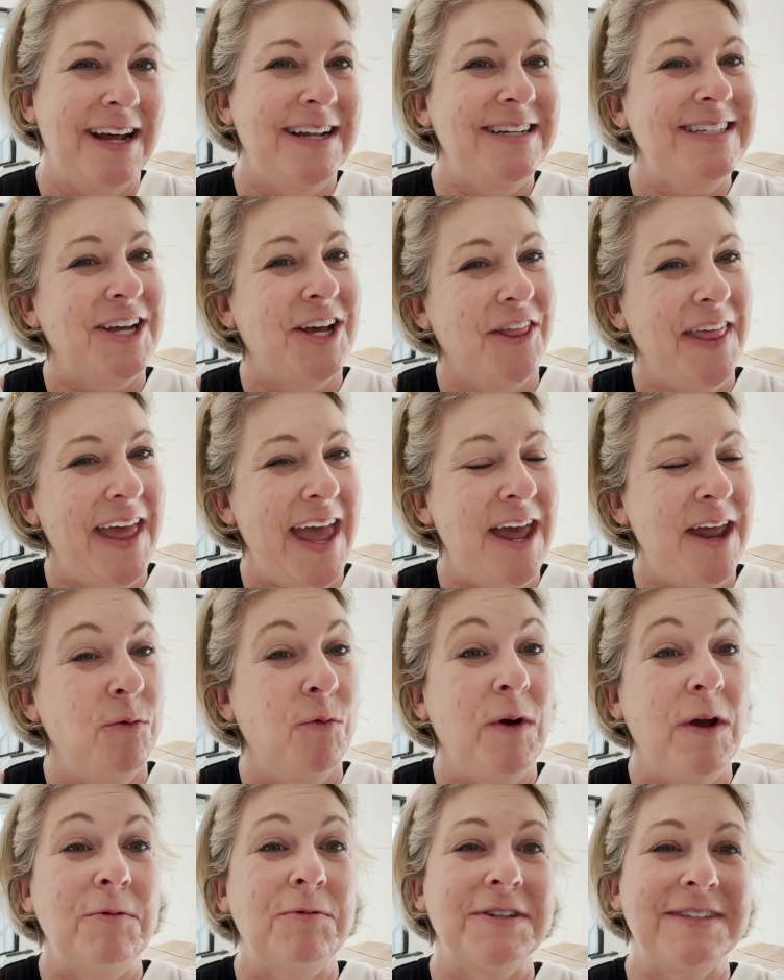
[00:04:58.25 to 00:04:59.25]
Until then,
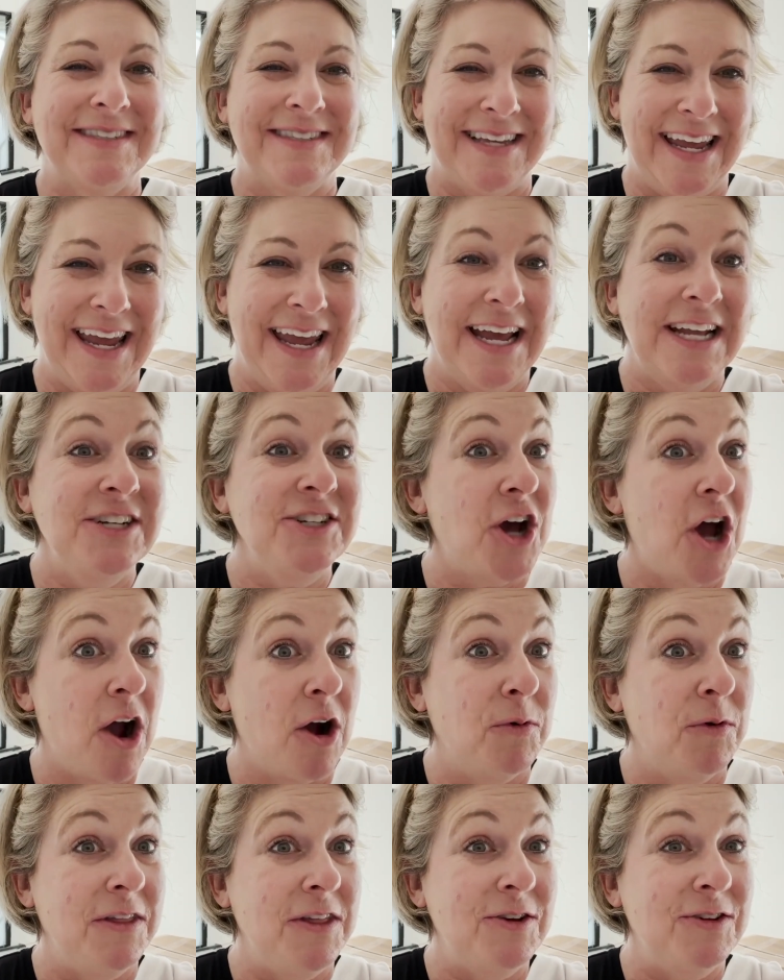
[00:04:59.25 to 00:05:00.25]
we will see and
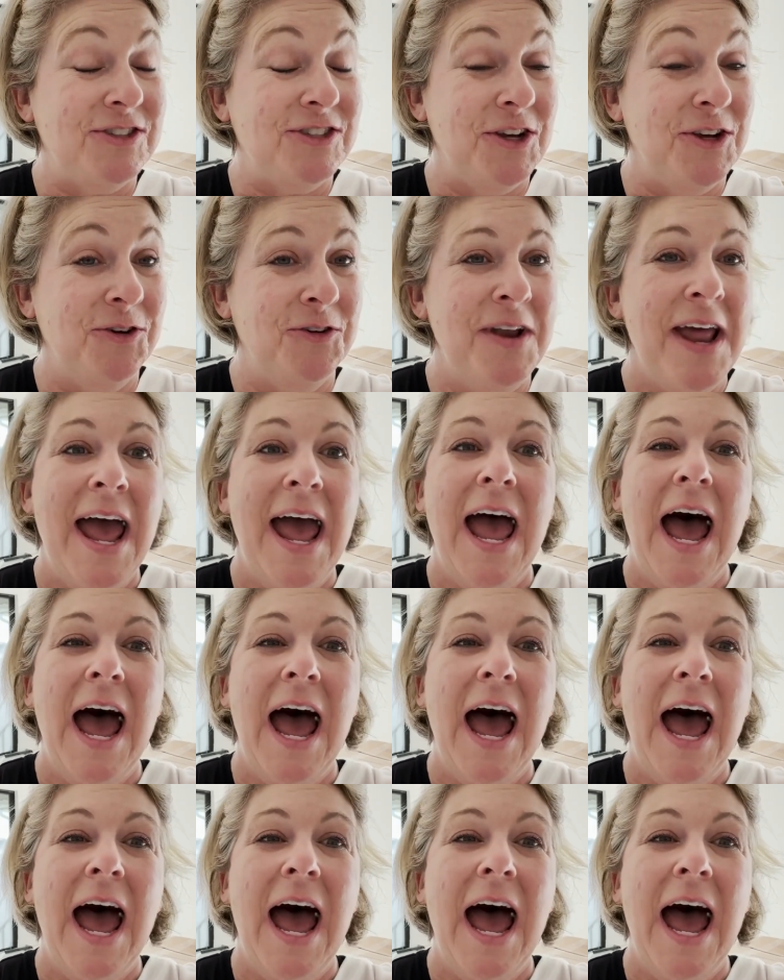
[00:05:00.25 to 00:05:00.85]
talk with you soon.